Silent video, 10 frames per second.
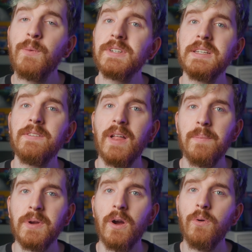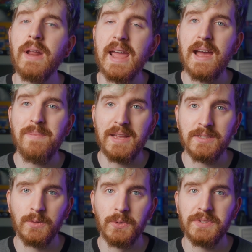you want to develop your own A
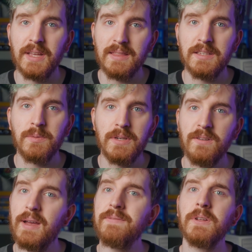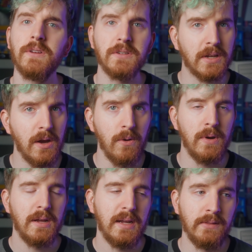I-based tools like this one, you'll have to learn to code
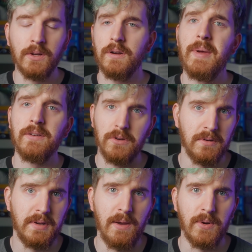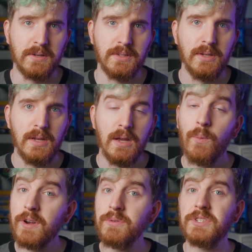and learn about neural networks.
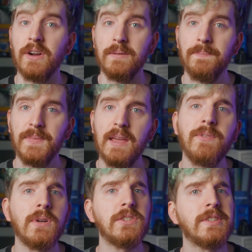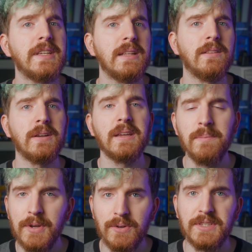Where do you start? If you're interested in learning
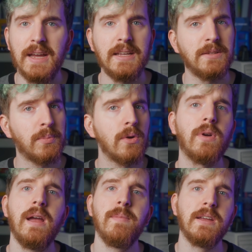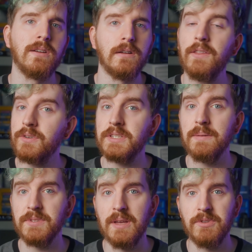computer science, programming, or other
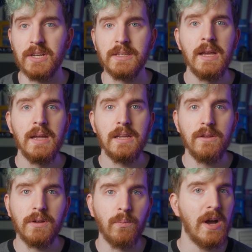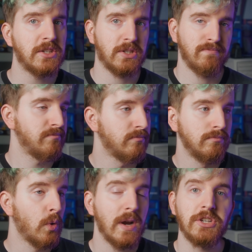STEM subjects, you could watch
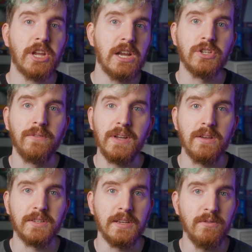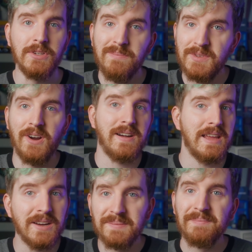more educational videos on YouTube. You're already
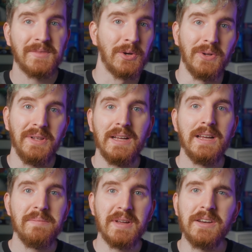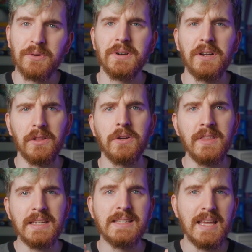here, cool. But in order to learn
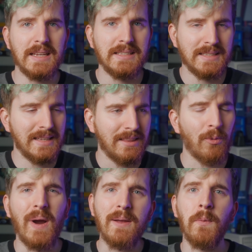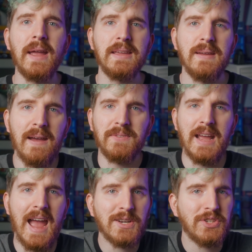these things like the right way, you have
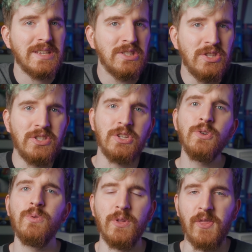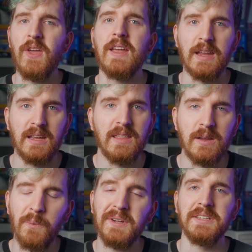to actually do the thing that
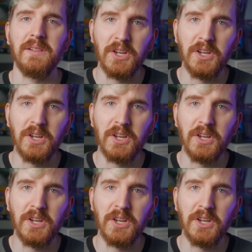you want to